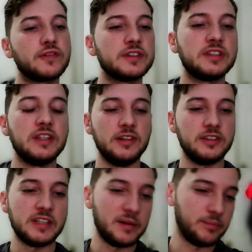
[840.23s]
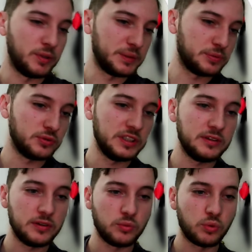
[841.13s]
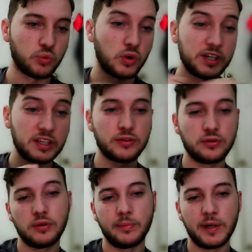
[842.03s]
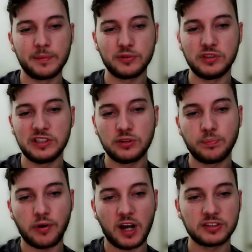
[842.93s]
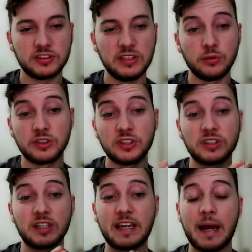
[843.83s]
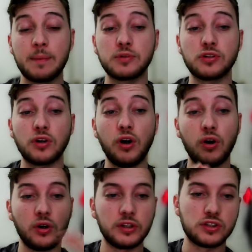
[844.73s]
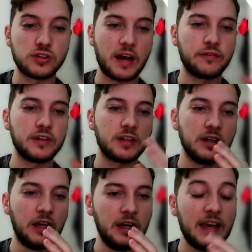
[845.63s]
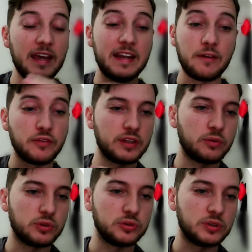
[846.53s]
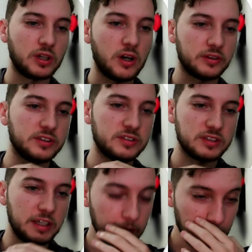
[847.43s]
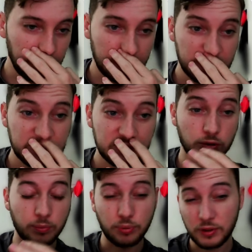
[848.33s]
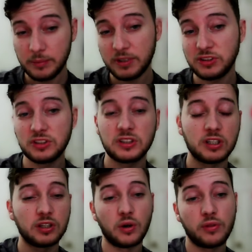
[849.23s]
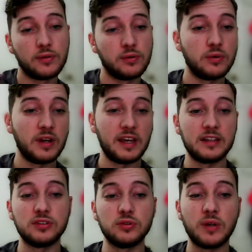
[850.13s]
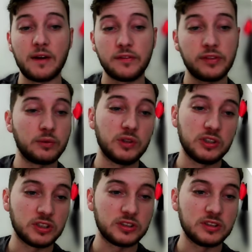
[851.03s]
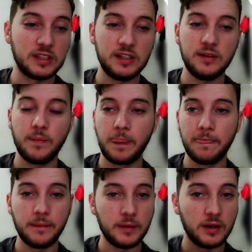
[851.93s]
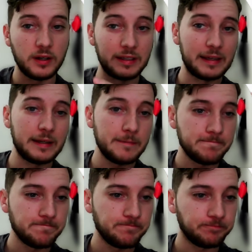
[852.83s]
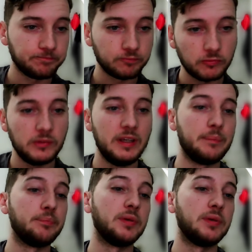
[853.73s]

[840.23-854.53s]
here is that Burp Suite, we're running through the Burp Suite proxy, which is going to capture all the traffic and everything we're doing on the site. So we're pretty much just going to go through and do everything we just did again, but